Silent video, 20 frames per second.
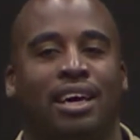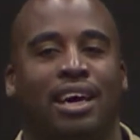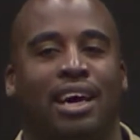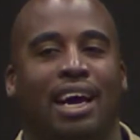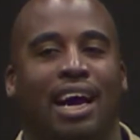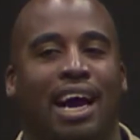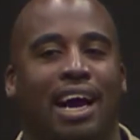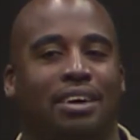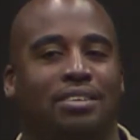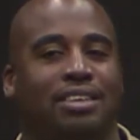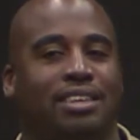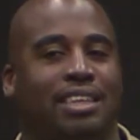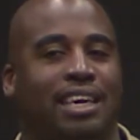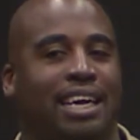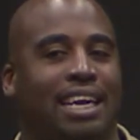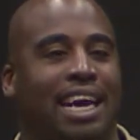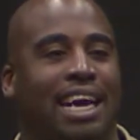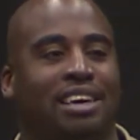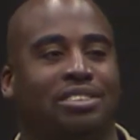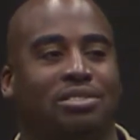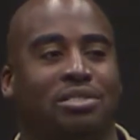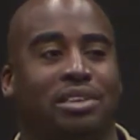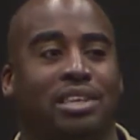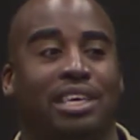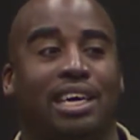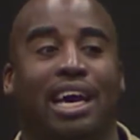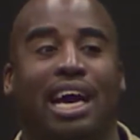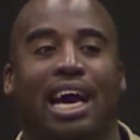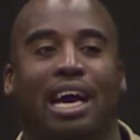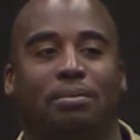How did that actually
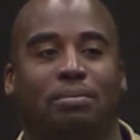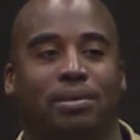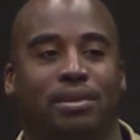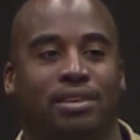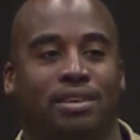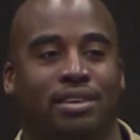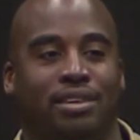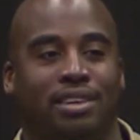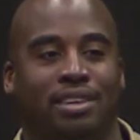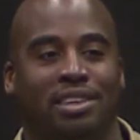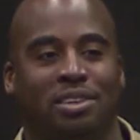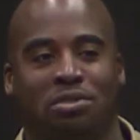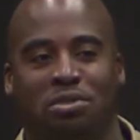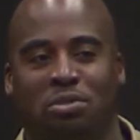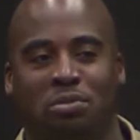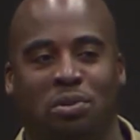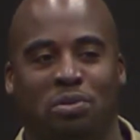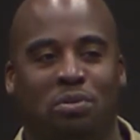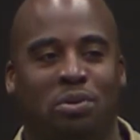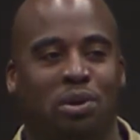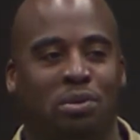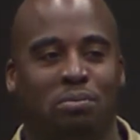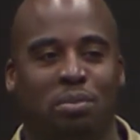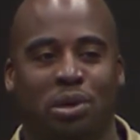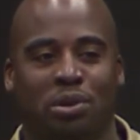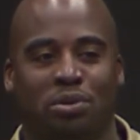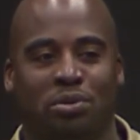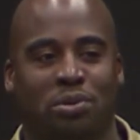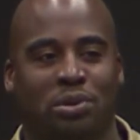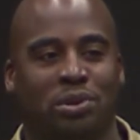happen? This was before
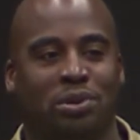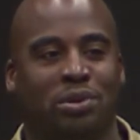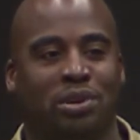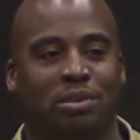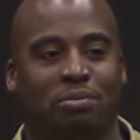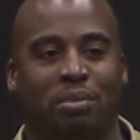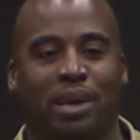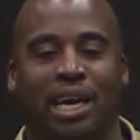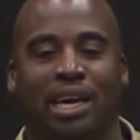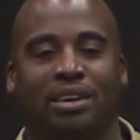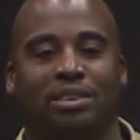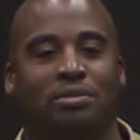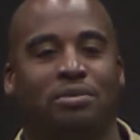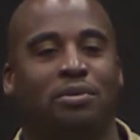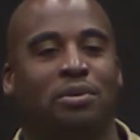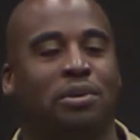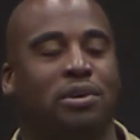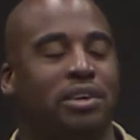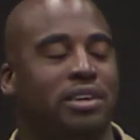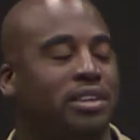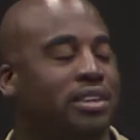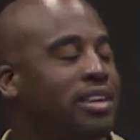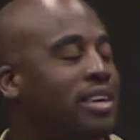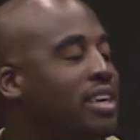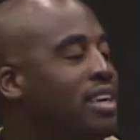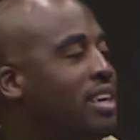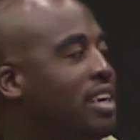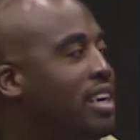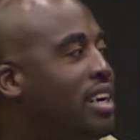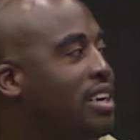boats were going back and forth
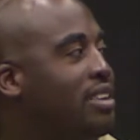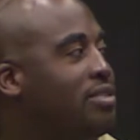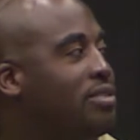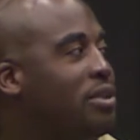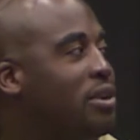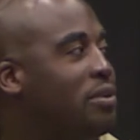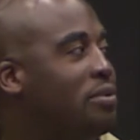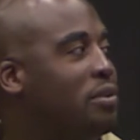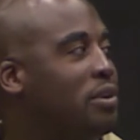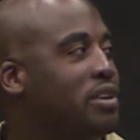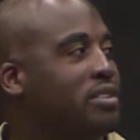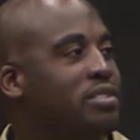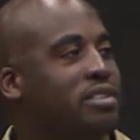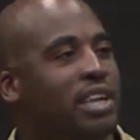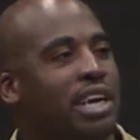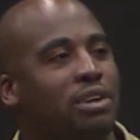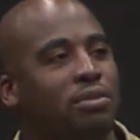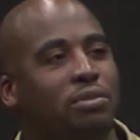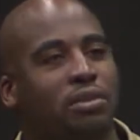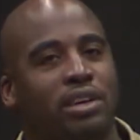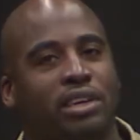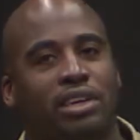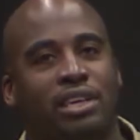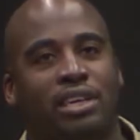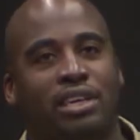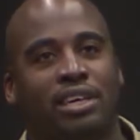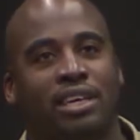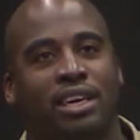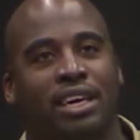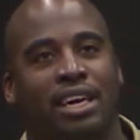and so forth. So that
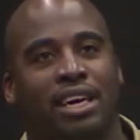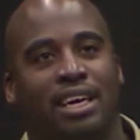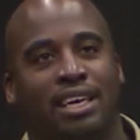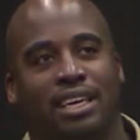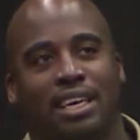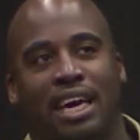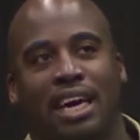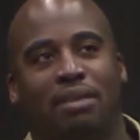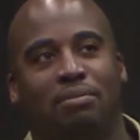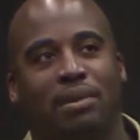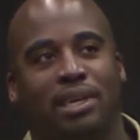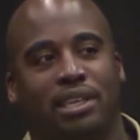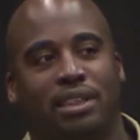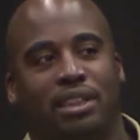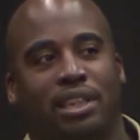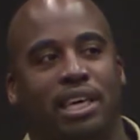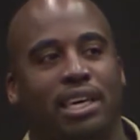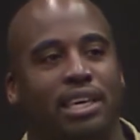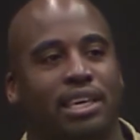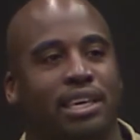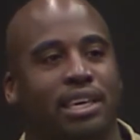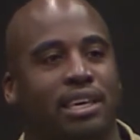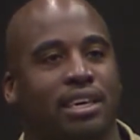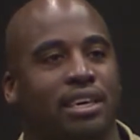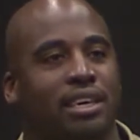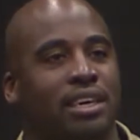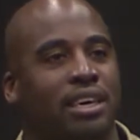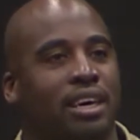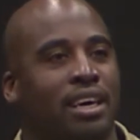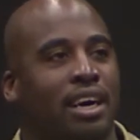really got me thinking
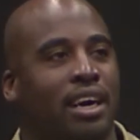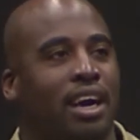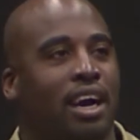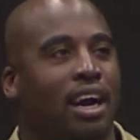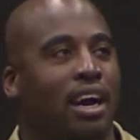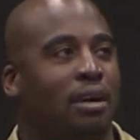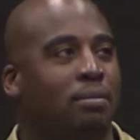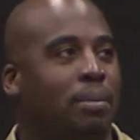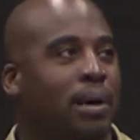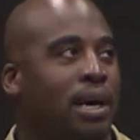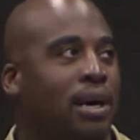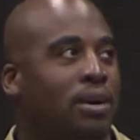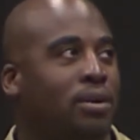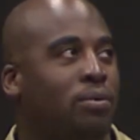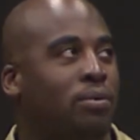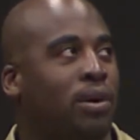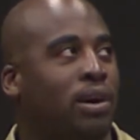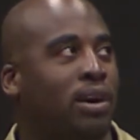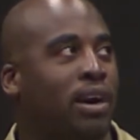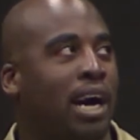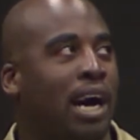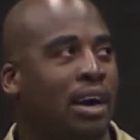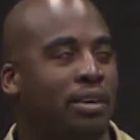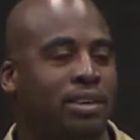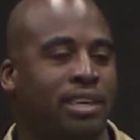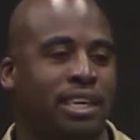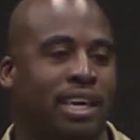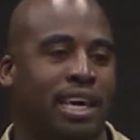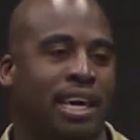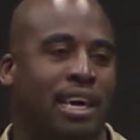about, well, how
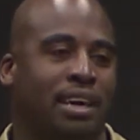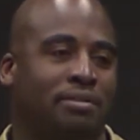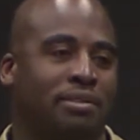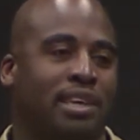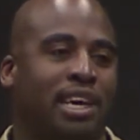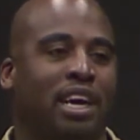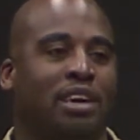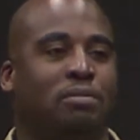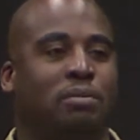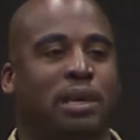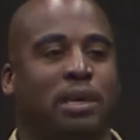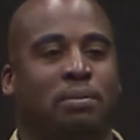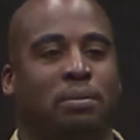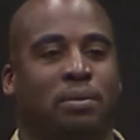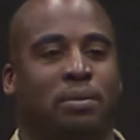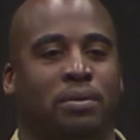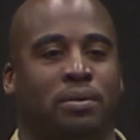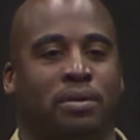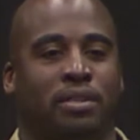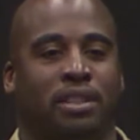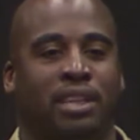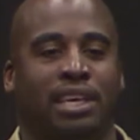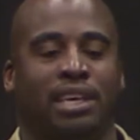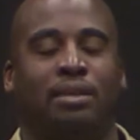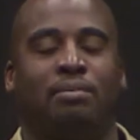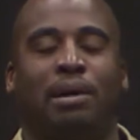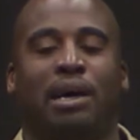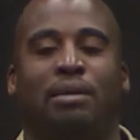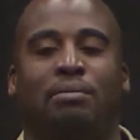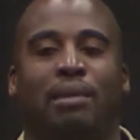can I have young people think
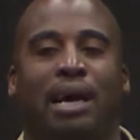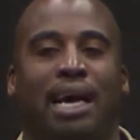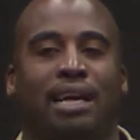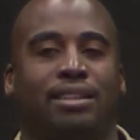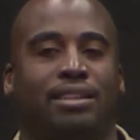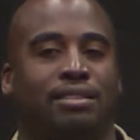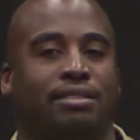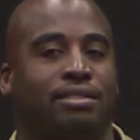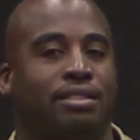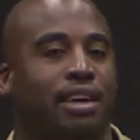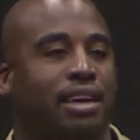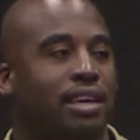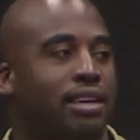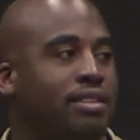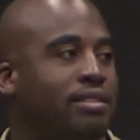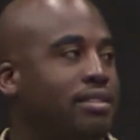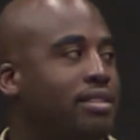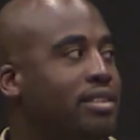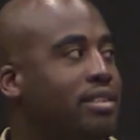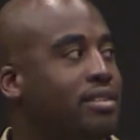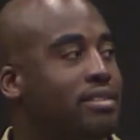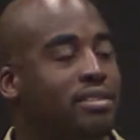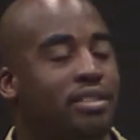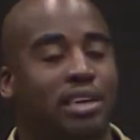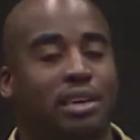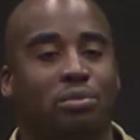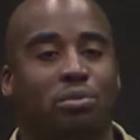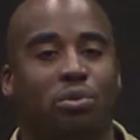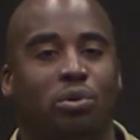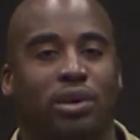about math and science in the
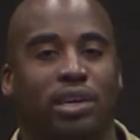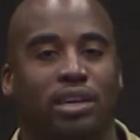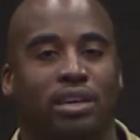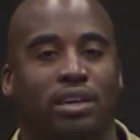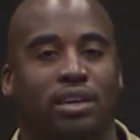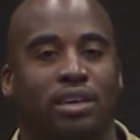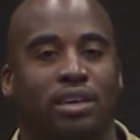same way?